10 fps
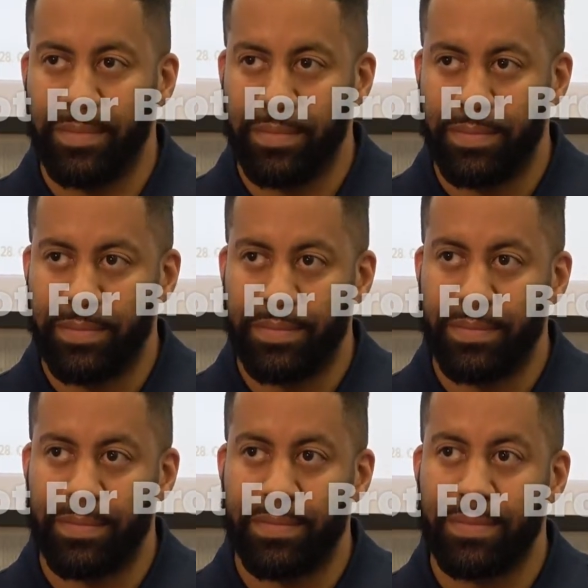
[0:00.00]
And that's
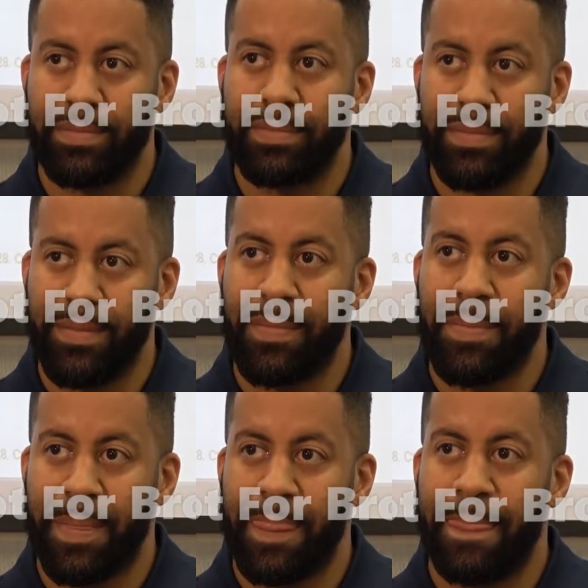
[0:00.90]

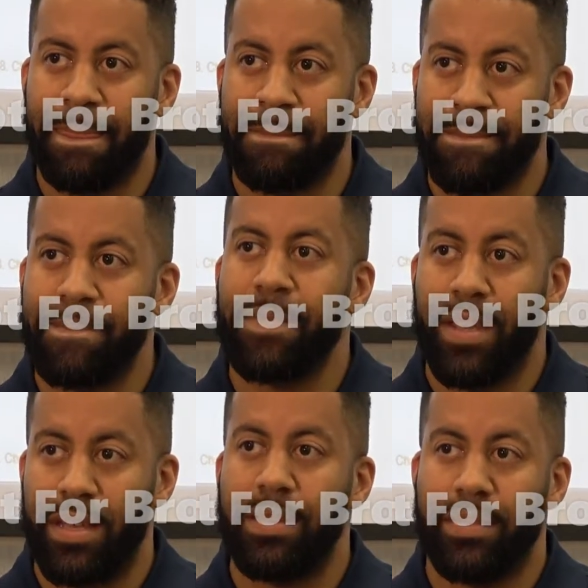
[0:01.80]
difficult then, because you
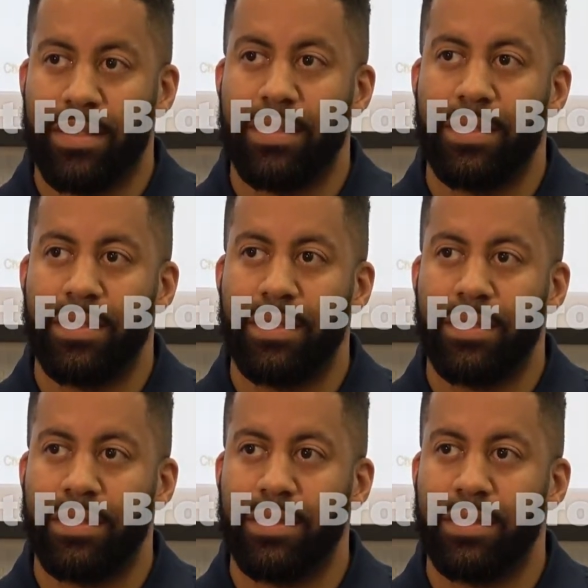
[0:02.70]
have so much territory
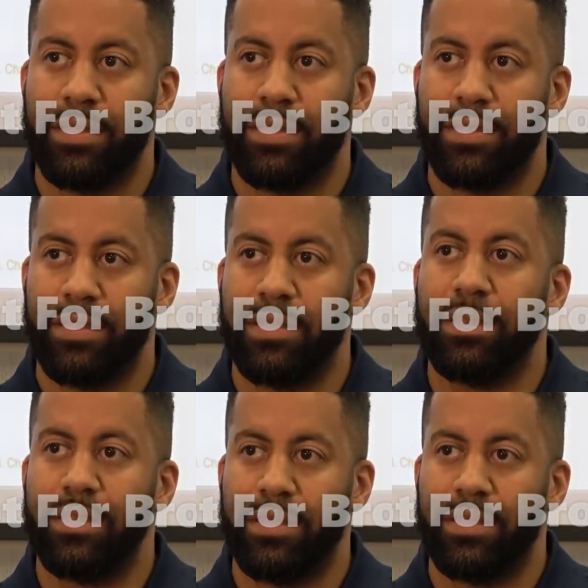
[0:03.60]
to cover. How many
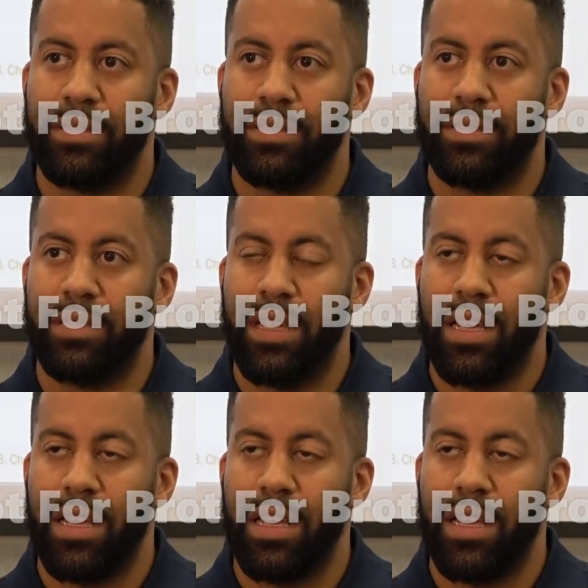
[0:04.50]
lane miles?